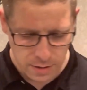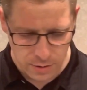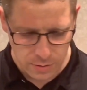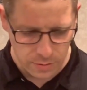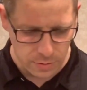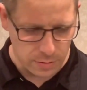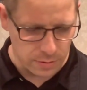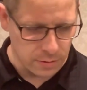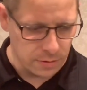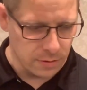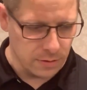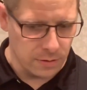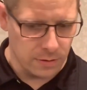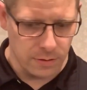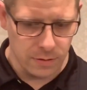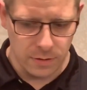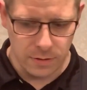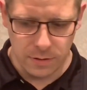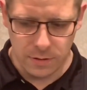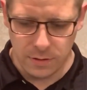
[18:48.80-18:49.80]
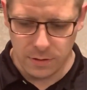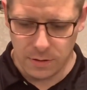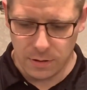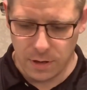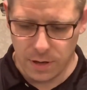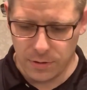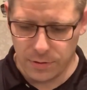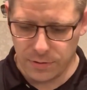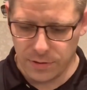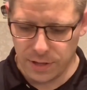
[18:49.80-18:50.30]
Or
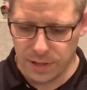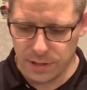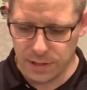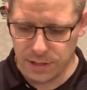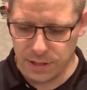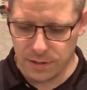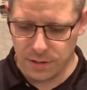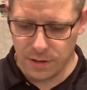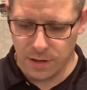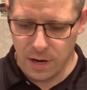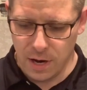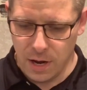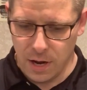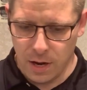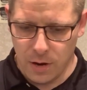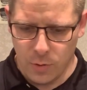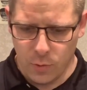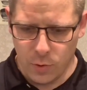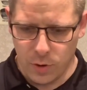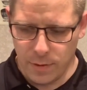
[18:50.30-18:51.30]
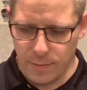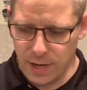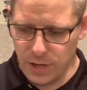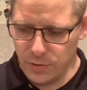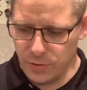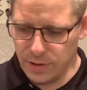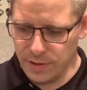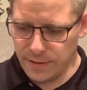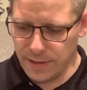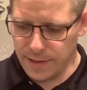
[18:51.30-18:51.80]
other things either. What am I
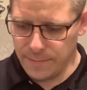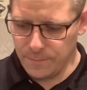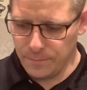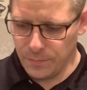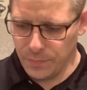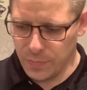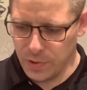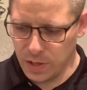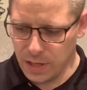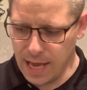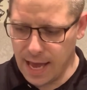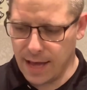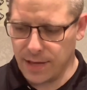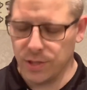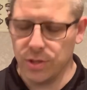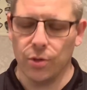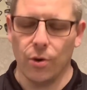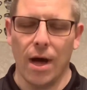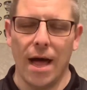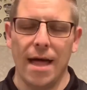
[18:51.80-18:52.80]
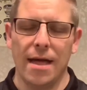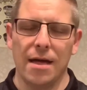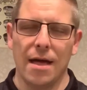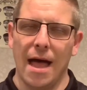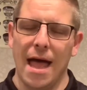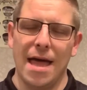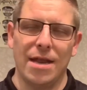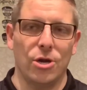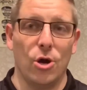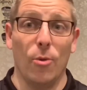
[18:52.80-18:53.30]
doing then? Yeah, so I
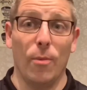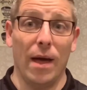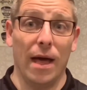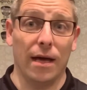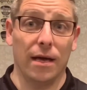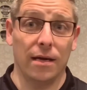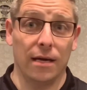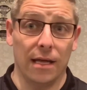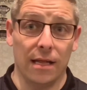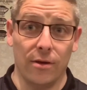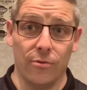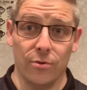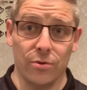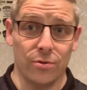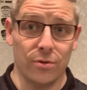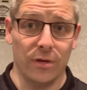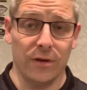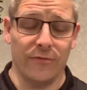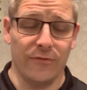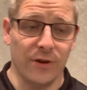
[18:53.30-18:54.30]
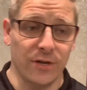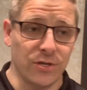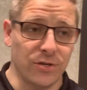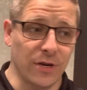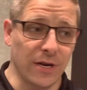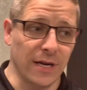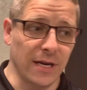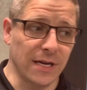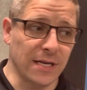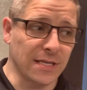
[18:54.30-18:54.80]
had to go back, and it was really
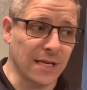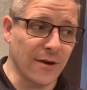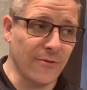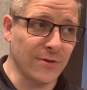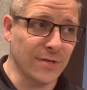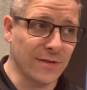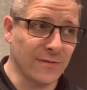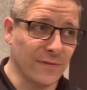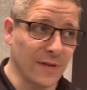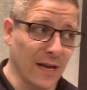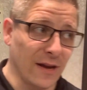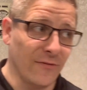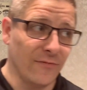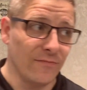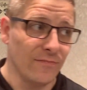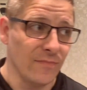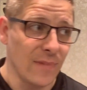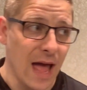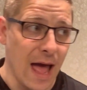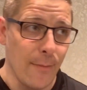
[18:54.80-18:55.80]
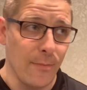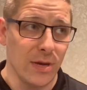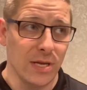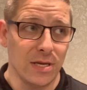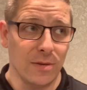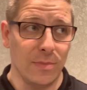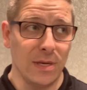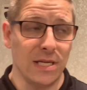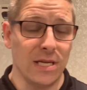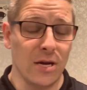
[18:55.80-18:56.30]
frustrating because I was like happy
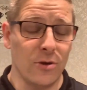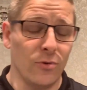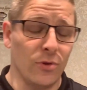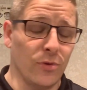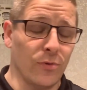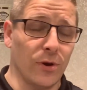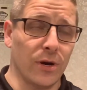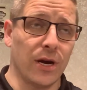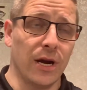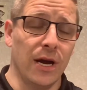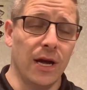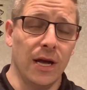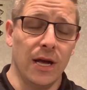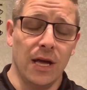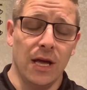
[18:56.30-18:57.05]
to be done with work.